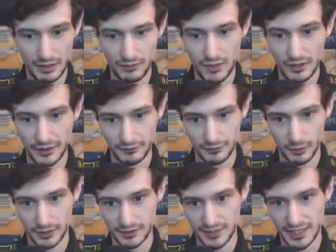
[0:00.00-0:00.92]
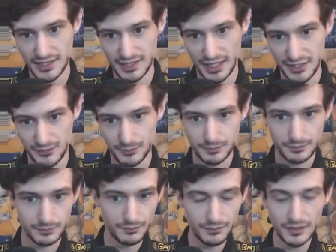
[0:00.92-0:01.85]
Fallout 4. This guy says,
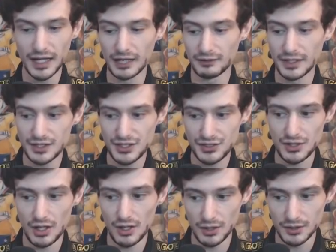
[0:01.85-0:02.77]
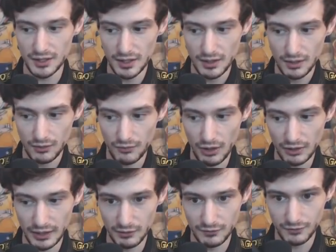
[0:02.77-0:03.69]
I reinstalled
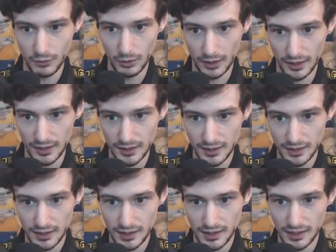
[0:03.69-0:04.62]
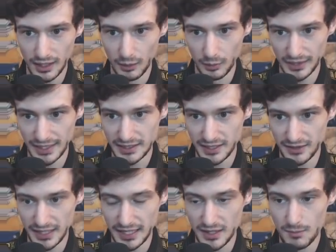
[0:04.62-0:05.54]
Fallout 4. Would like to
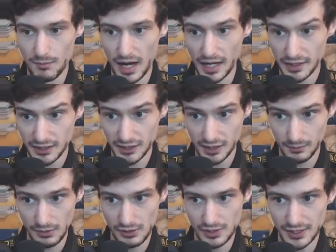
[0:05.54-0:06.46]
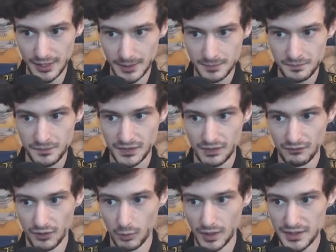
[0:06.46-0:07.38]
thank the modding community
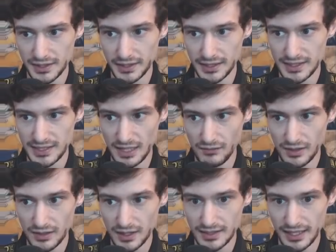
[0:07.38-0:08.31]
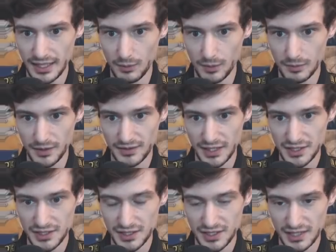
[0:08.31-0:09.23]
for once again saving the day when
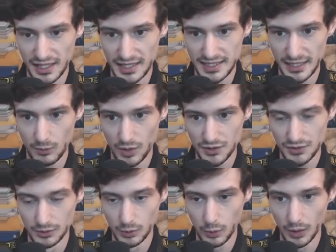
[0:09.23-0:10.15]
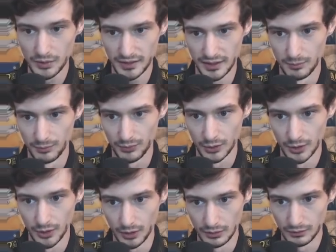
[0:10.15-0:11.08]
Bethesda decides they want to, quote,
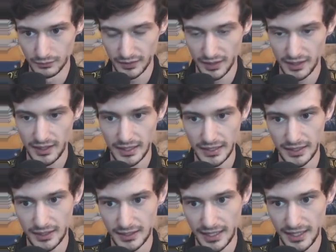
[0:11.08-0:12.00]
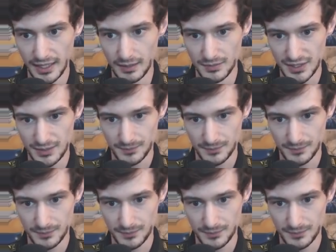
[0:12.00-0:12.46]
improve their games.